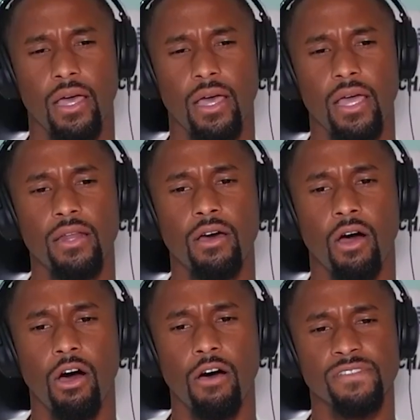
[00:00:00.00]
In
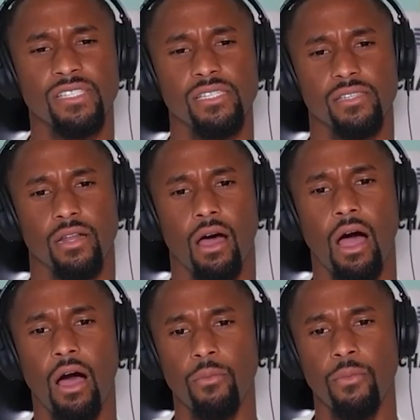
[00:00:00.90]
the off season,
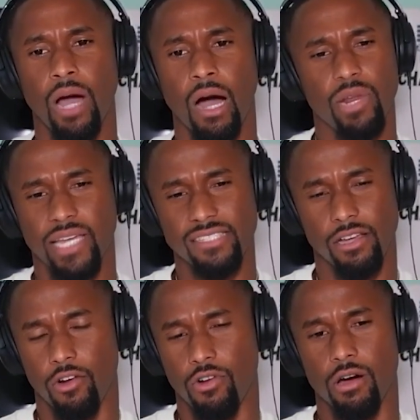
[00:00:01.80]
how many guys
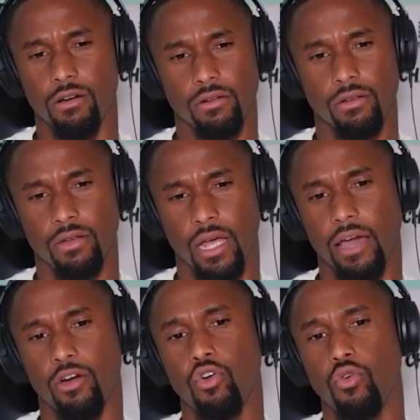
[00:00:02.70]
are around? And
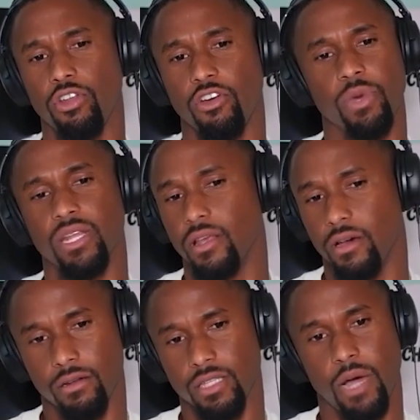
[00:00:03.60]
like who would have been
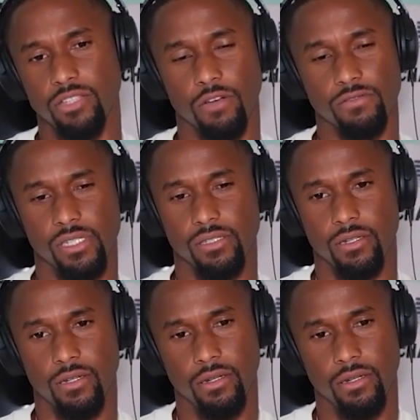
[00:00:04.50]
there this past off season?